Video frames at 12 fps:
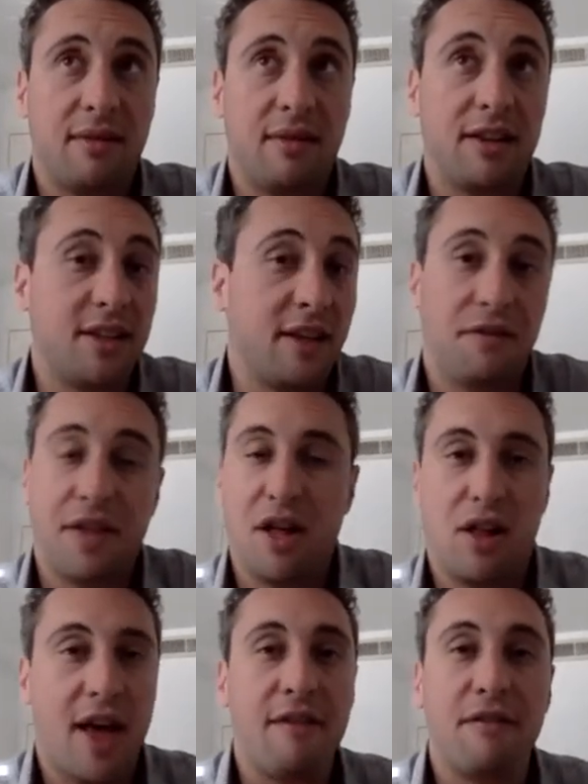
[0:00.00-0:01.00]
is if
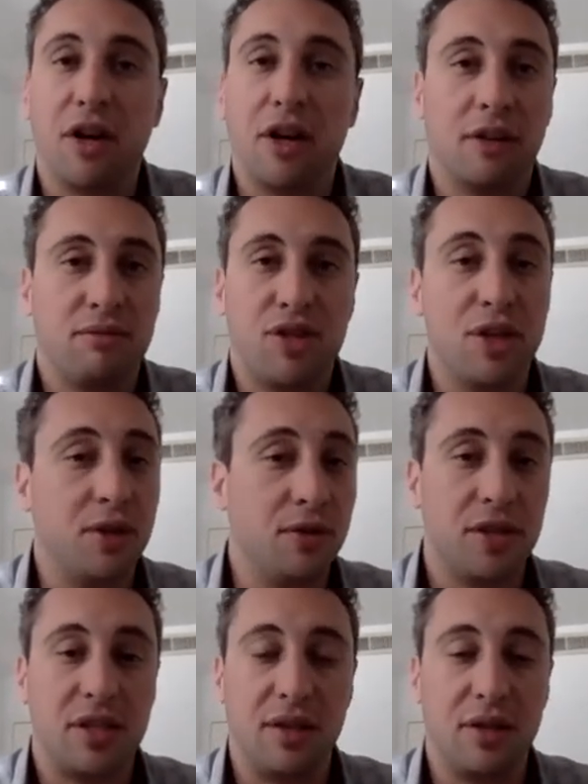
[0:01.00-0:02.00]
they'll ever
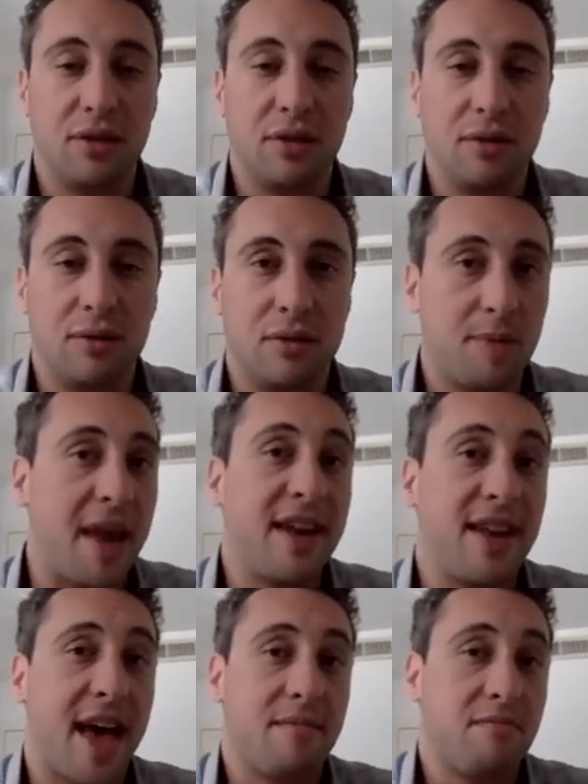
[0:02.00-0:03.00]
choose to spend
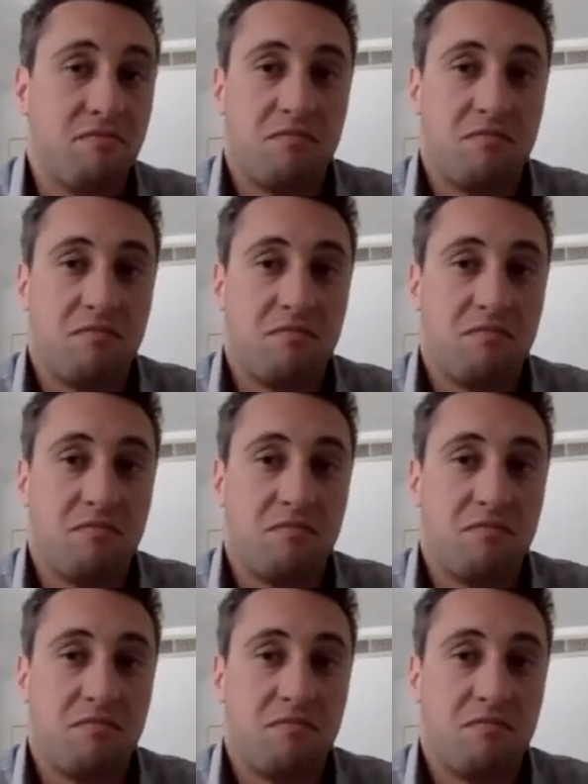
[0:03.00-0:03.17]
that.